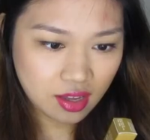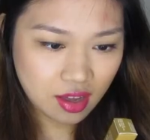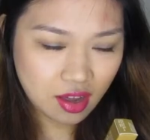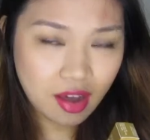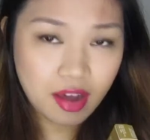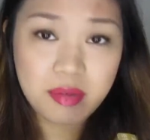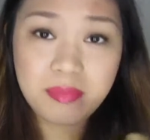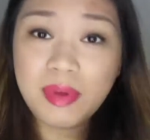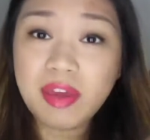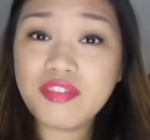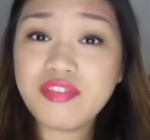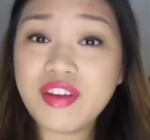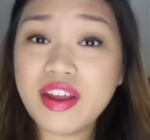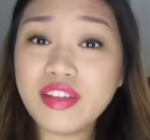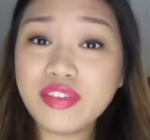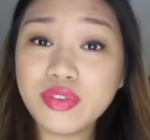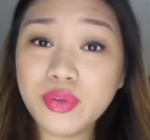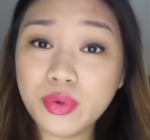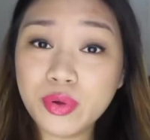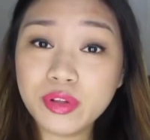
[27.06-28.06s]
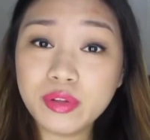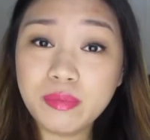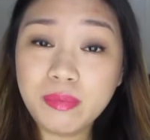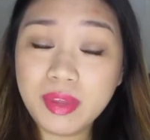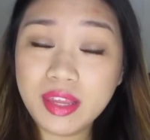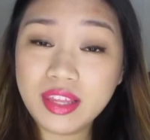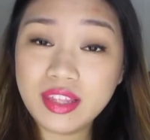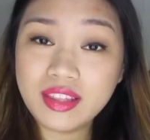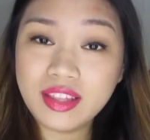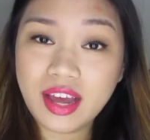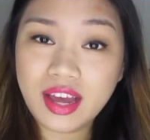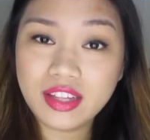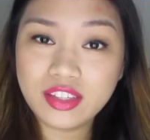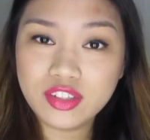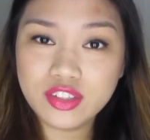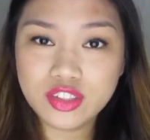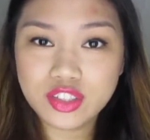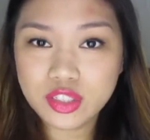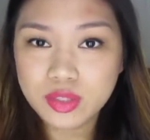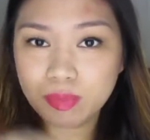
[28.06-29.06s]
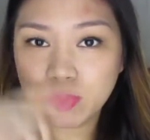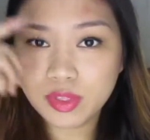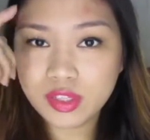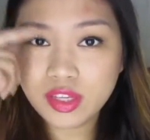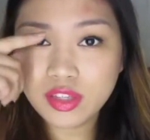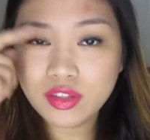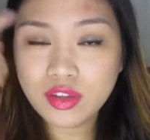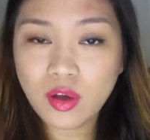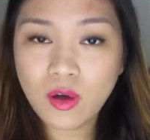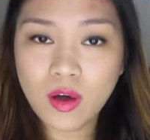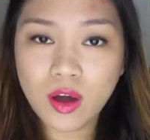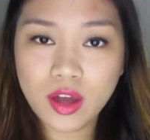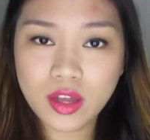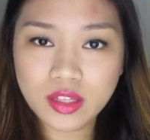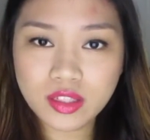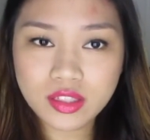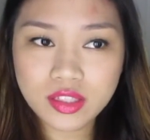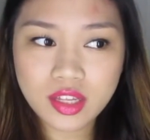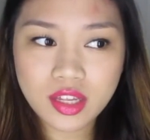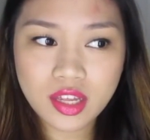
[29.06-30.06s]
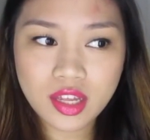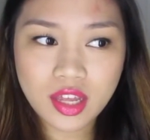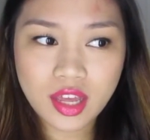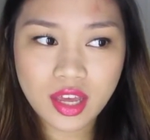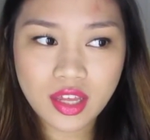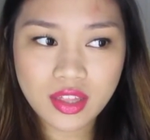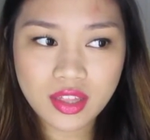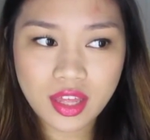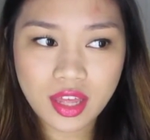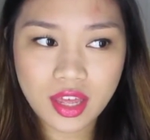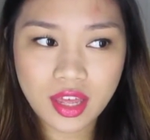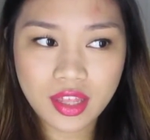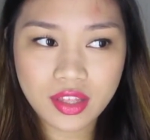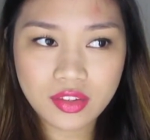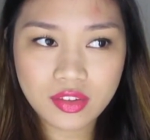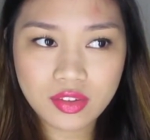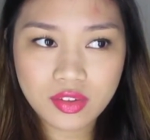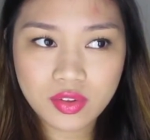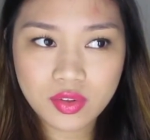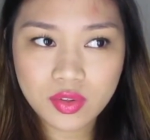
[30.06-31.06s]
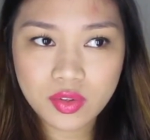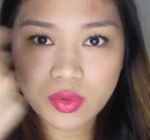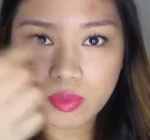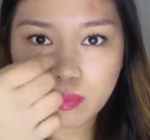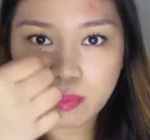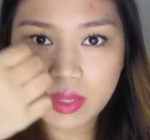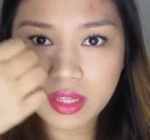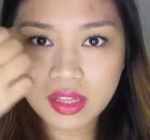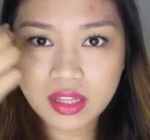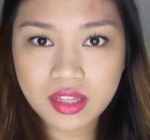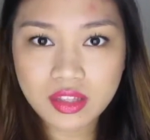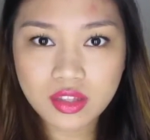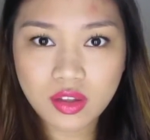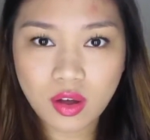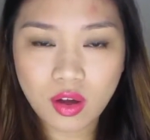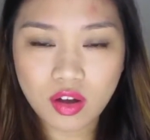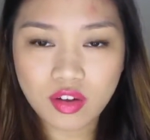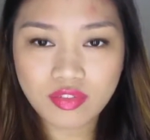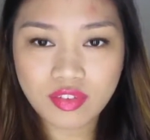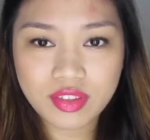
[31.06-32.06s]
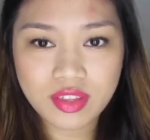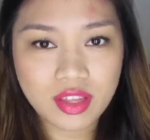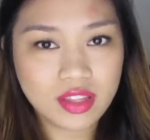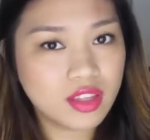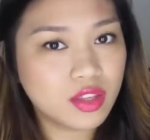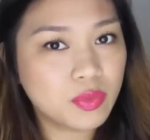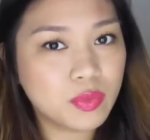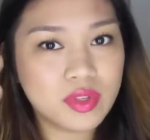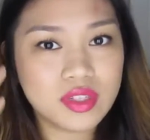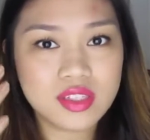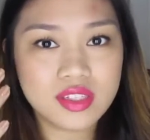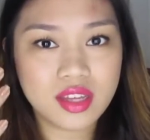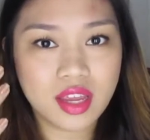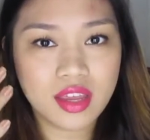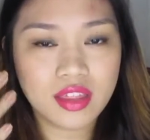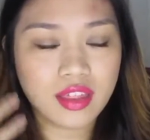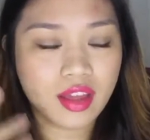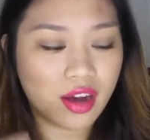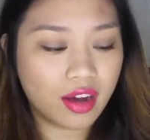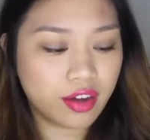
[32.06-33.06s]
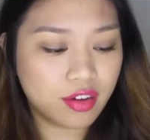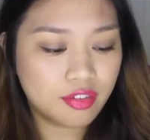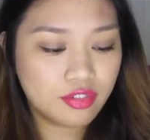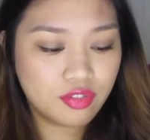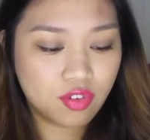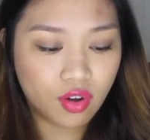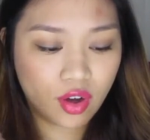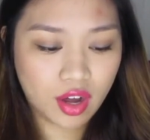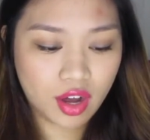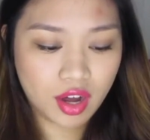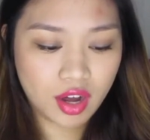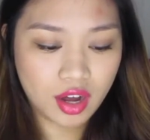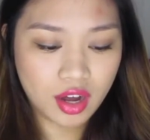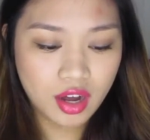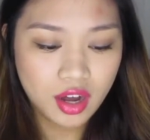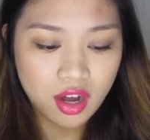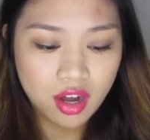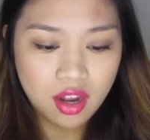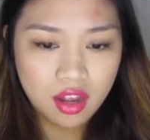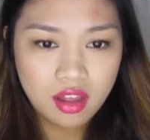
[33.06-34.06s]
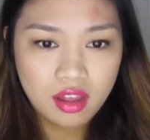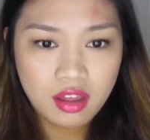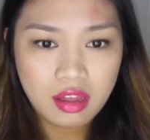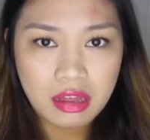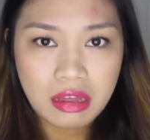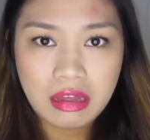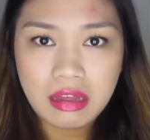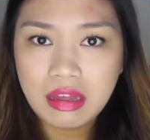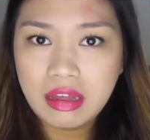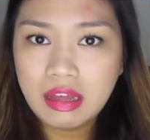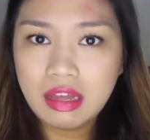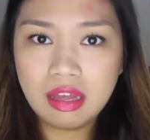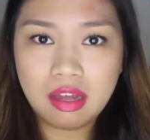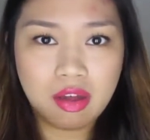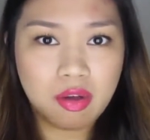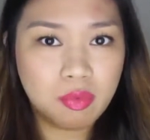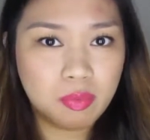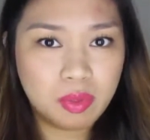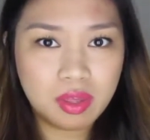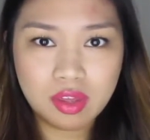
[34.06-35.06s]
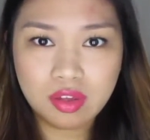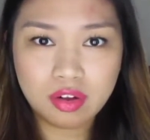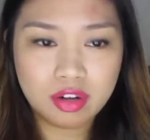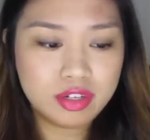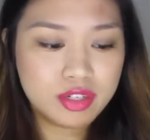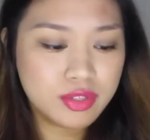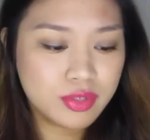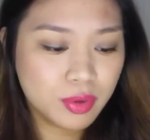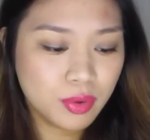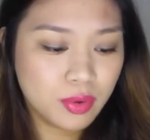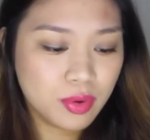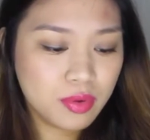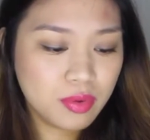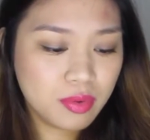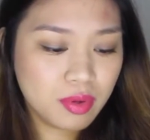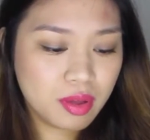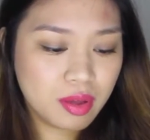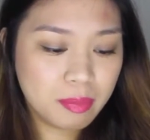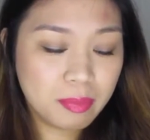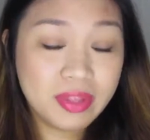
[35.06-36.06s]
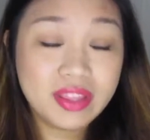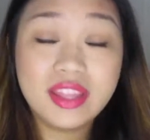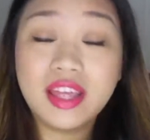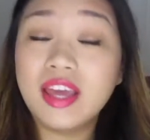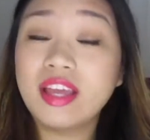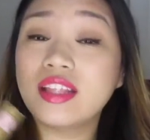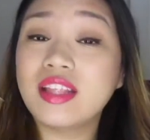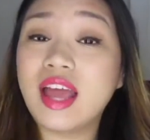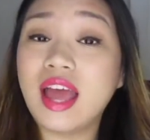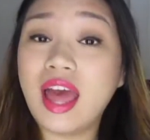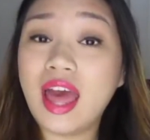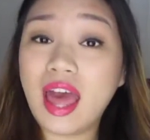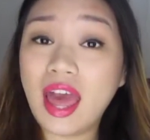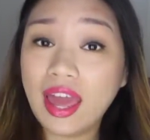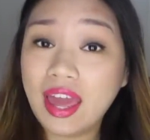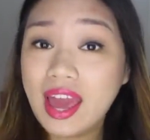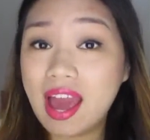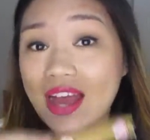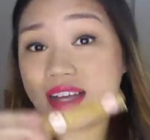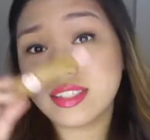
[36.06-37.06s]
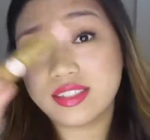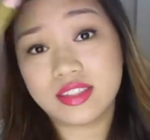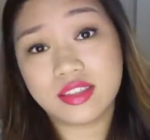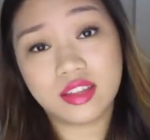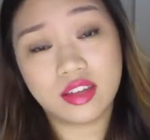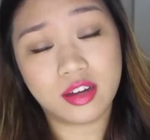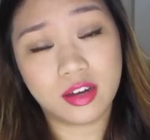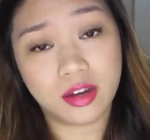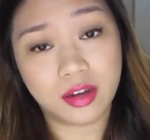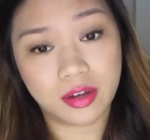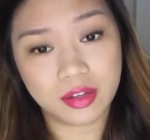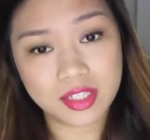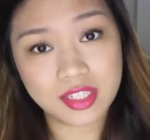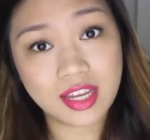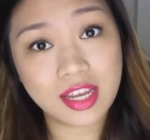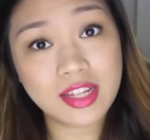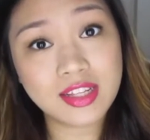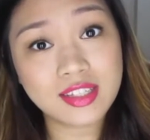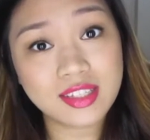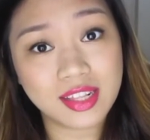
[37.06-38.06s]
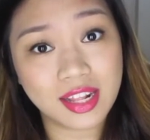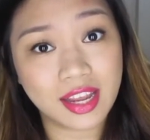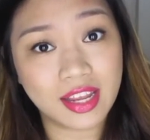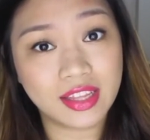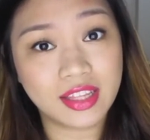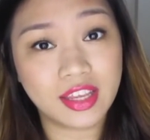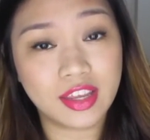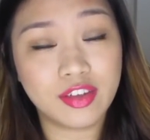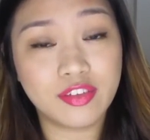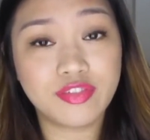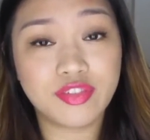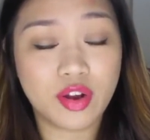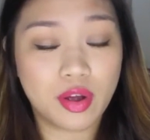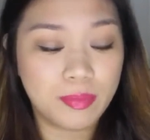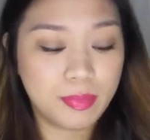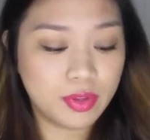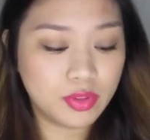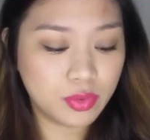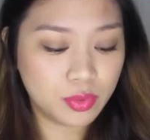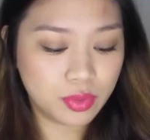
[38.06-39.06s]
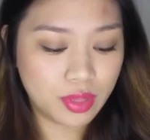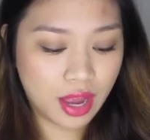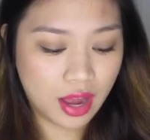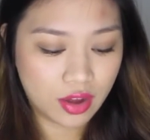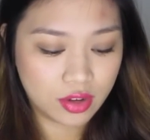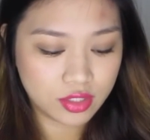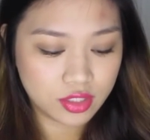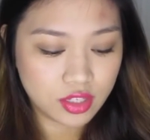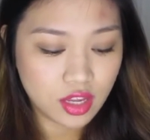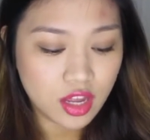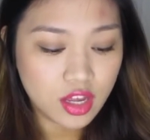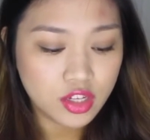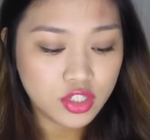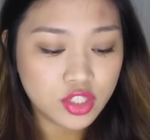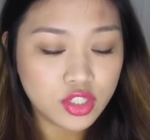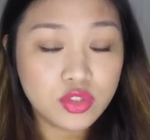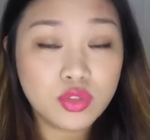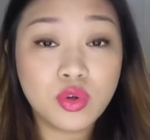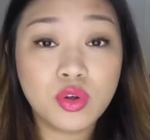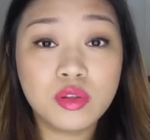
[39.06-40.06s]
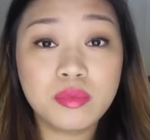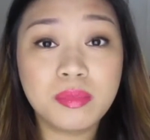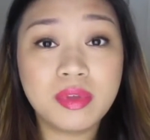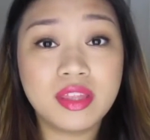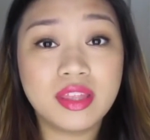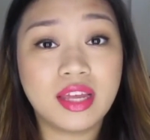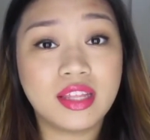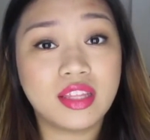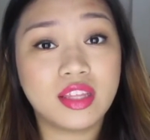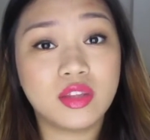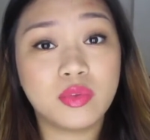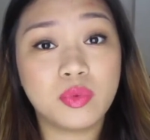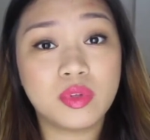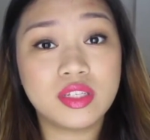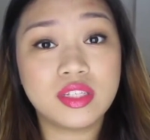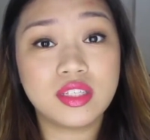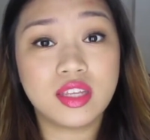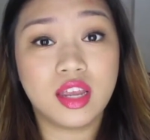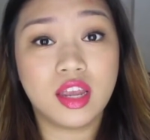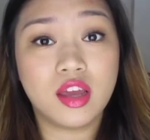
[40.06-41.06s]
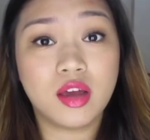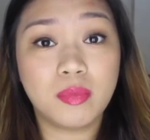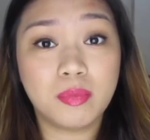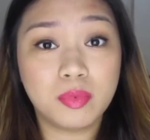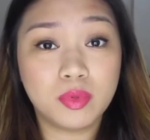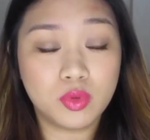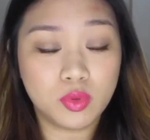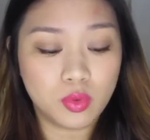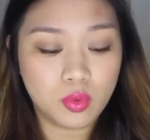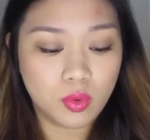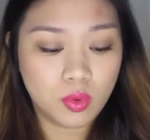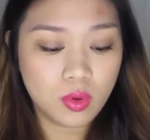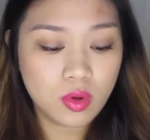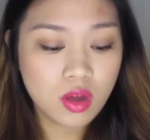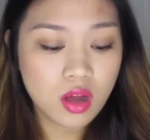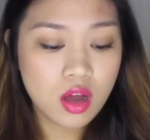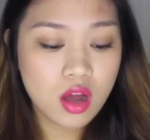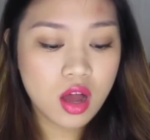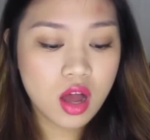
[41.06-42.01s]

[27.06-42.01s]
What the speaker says: My friend told me that you just put it on and then you peel it off and then it will stay there for a week or so. But then I asked the sales lady from Etude House. She told me that it will stay up to